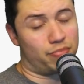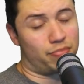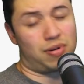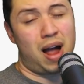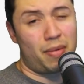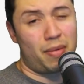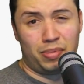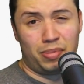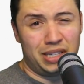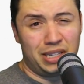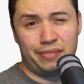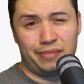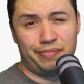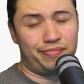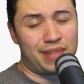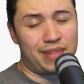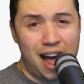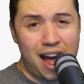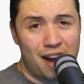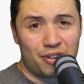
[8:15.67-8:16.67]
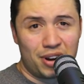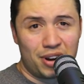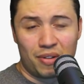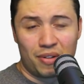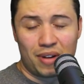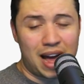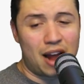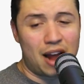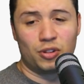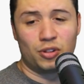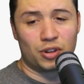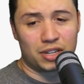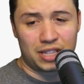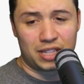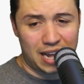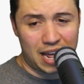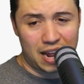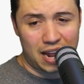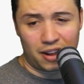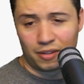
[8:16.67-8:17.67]
Probably. I don't know. I don't look at the
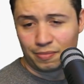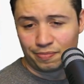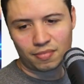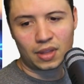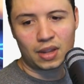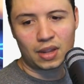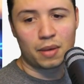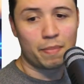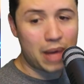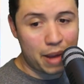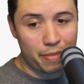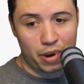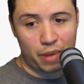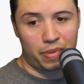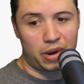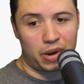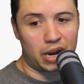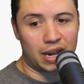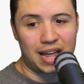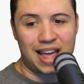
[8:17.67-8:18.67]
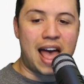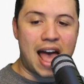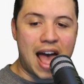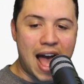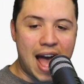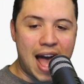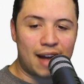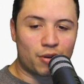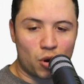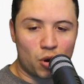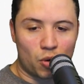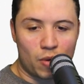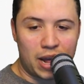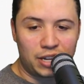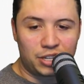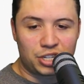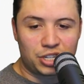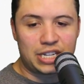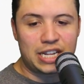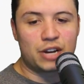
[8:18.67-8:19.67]
data. Manbear Pig. Aggro
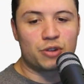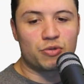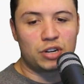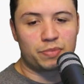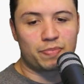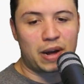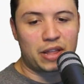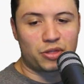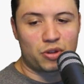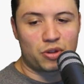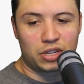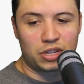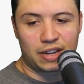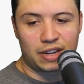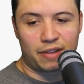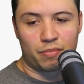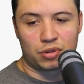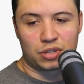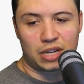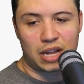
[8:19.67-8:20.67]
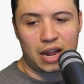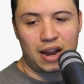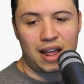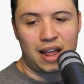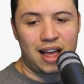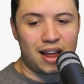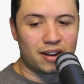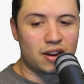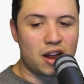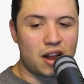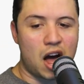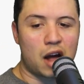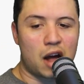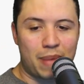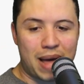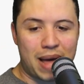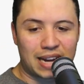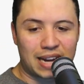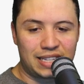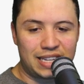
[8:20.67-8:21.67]
range decreased by 37%.
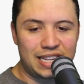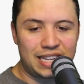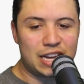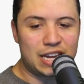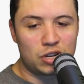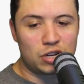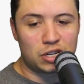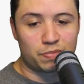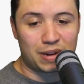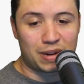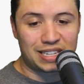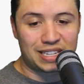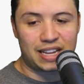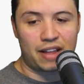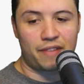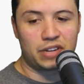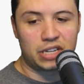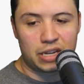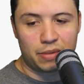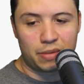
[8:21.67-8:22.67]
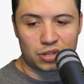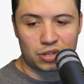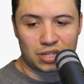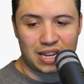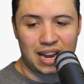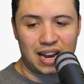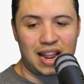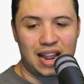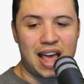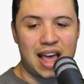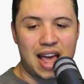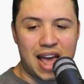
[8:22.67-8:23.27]
Knockback decreased by 17%.